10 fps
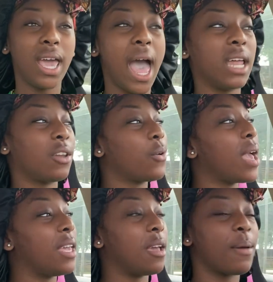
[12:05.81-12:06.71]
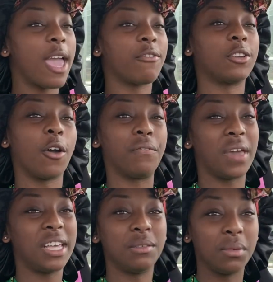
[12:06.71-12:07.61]
I know I ain't get paid for no
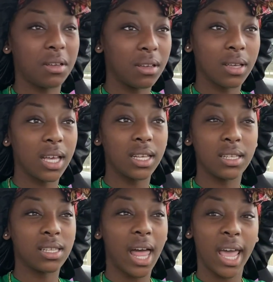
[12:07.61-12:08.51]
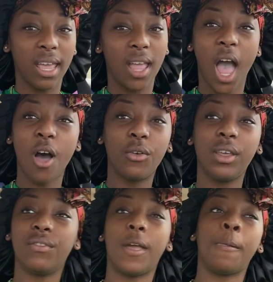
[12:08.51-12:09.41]
Facebook, cause like, I don't
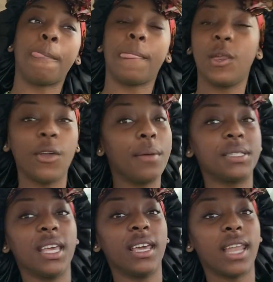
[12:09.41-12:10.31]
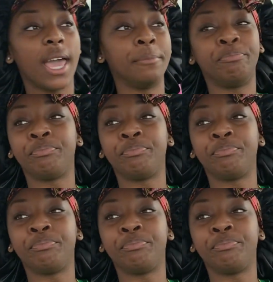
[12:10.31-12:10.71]
even, you know what I'm saying? Like,